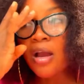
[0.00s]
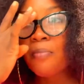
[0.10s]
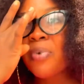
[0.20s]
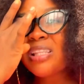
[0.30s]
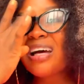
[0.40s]

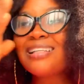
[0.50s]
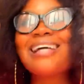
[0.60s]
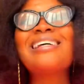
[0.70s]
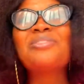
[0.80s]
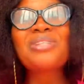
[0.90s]
But now that
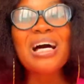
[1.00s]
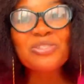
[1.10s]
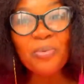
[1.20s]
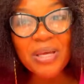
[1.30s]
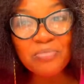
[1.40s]
they know that
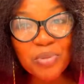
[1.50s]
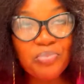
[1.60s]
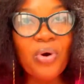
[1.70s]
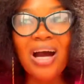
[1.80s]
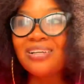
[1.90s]
so many people are